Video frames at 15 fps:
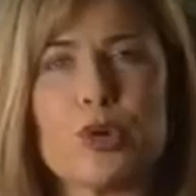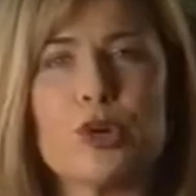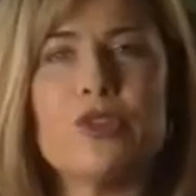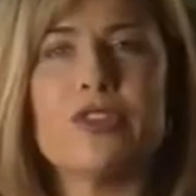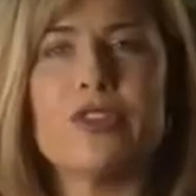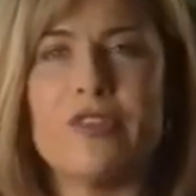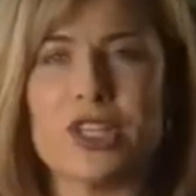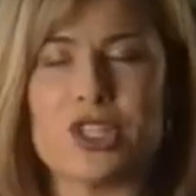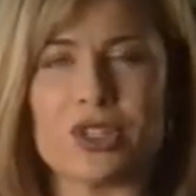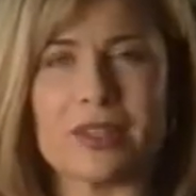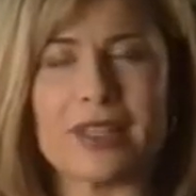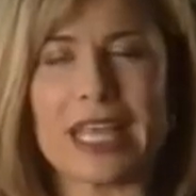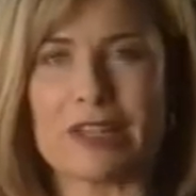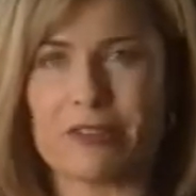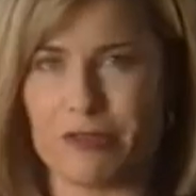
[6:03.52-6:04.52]
improved
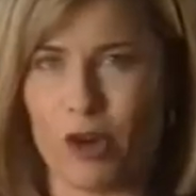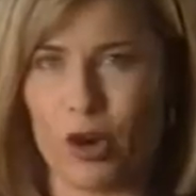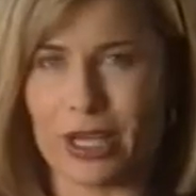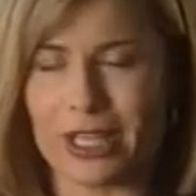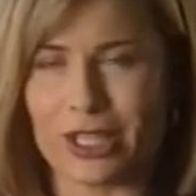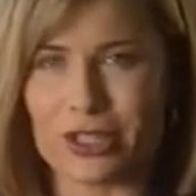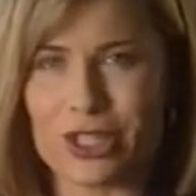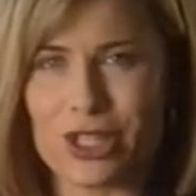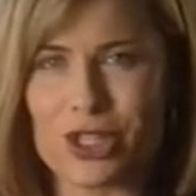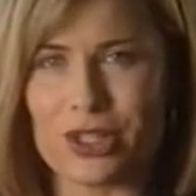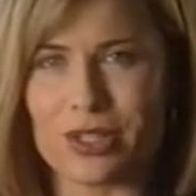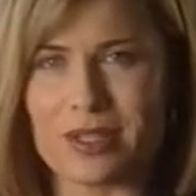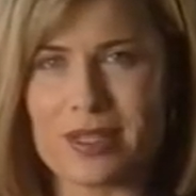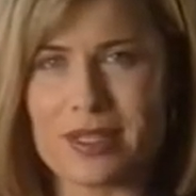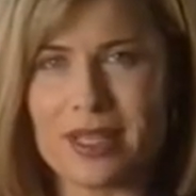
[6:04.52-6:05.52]
vision in foggy
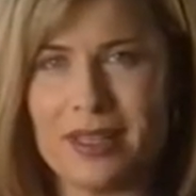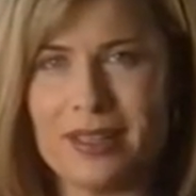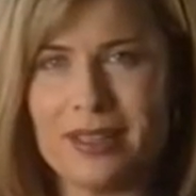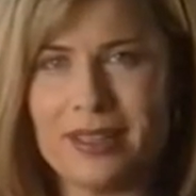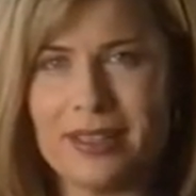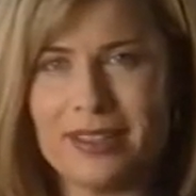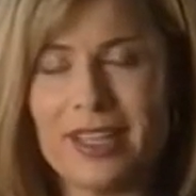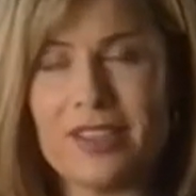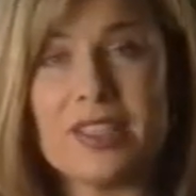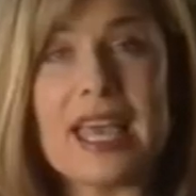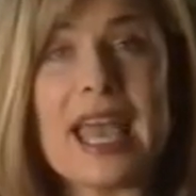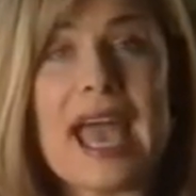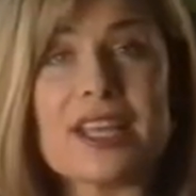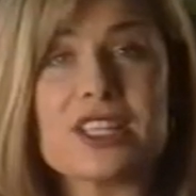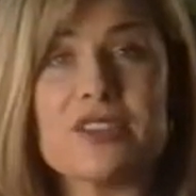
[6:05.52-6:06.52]
conditions. They